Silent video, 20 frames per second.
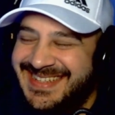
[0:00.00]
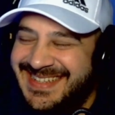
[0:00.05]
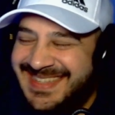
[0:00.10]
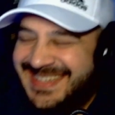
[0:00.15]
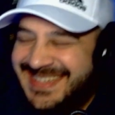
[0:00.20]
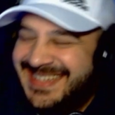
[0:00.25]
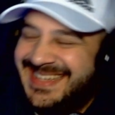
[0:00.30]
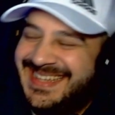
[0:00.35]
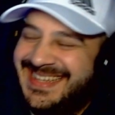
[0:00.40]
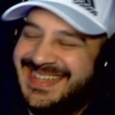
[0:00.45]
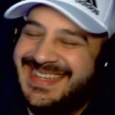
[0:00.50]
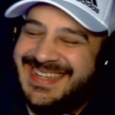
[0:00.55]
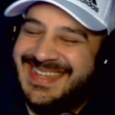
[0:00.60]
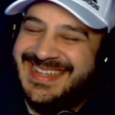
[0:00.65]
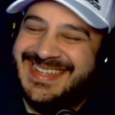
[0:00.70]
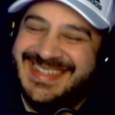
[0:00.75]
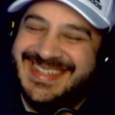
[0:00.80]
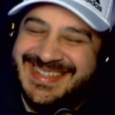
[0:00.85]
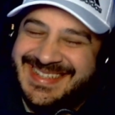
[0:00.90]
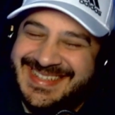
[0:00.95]
I find nothing
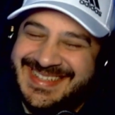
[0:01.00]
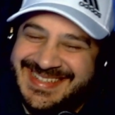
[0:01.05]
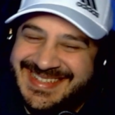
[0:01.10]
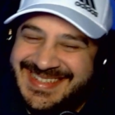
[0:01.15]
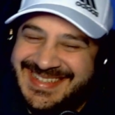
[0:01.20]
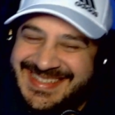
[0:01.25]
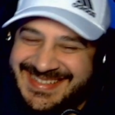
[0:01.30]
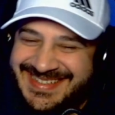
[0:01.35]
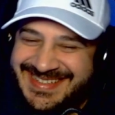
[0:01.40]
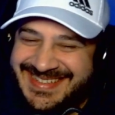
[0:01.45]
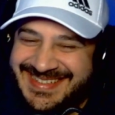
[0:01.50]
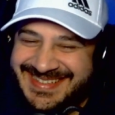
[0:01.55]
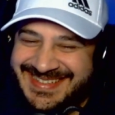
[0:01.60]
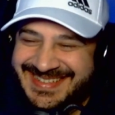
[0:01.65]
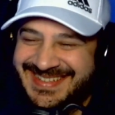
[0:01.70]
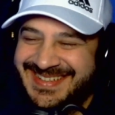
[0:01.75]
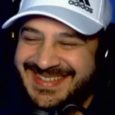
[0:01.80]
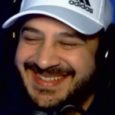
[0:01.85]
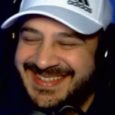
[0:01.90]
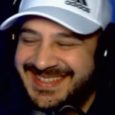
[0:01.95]
more
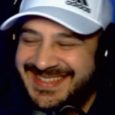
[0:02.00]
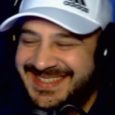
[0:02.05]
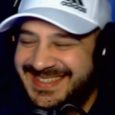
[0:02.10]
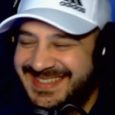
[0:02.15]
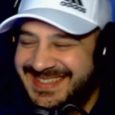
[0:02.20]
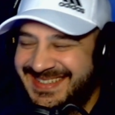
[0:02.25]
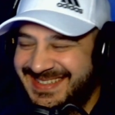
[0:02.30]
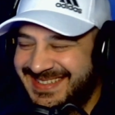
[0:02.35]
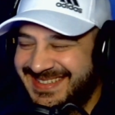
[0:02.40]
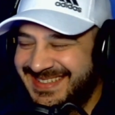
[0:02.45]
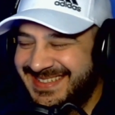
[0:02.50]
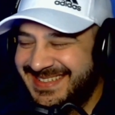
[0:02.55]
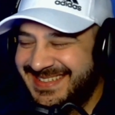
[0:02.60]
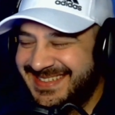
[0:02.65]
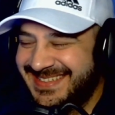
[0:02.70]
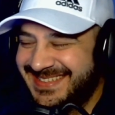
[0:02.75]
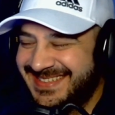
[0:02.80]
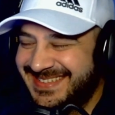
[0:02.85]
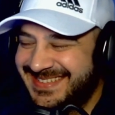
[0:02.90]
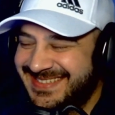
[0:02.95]
disrespectful. You
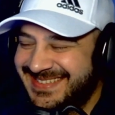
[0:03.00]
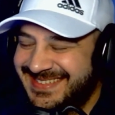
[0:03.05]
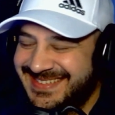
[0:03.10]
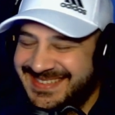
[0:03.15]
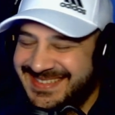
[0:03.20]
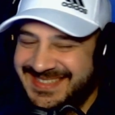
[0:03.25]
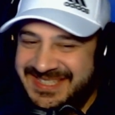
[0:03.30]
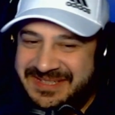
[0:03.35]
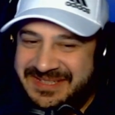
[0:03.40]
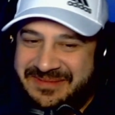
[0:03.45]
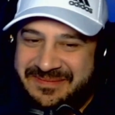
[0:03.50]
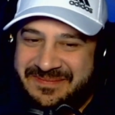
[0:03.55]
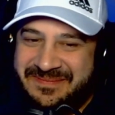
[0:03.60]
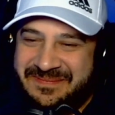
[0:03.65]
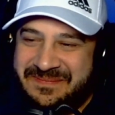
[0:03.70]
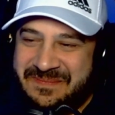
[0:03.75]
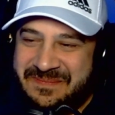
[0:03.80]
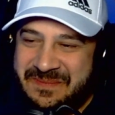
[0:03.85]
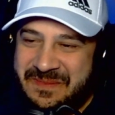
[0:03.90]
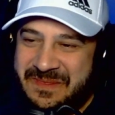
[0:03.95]
never could have seen it
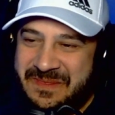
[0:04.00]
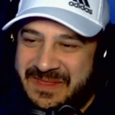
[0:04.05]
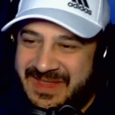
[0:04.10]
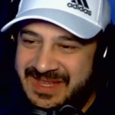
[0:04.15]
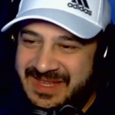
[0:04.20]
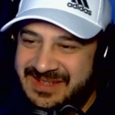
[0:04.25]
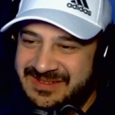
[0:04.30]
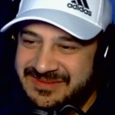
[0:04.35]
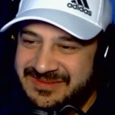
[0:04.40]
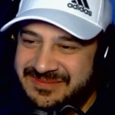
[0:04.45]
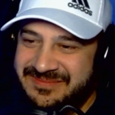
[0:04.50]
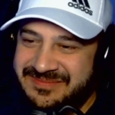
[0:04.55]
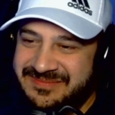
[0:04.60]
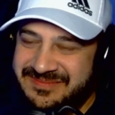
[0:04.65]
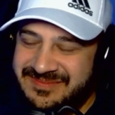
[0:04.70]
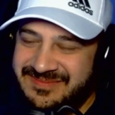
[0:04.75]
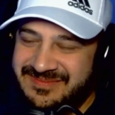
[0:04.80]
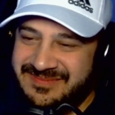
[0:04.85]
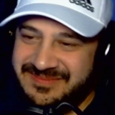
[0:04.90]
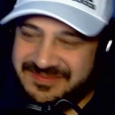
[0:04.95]
coming. I've never
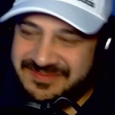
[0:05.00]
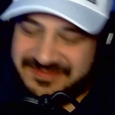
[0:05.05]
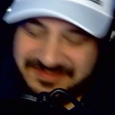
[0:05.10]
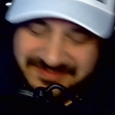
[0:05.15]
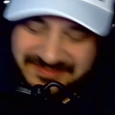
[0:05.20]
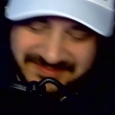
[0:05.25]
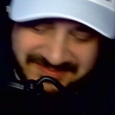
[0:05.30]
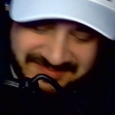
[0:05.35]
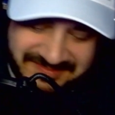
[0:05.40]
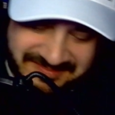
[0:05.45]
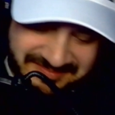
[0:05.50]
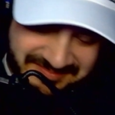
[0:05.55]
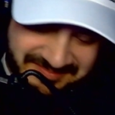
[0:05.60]
met anyone in my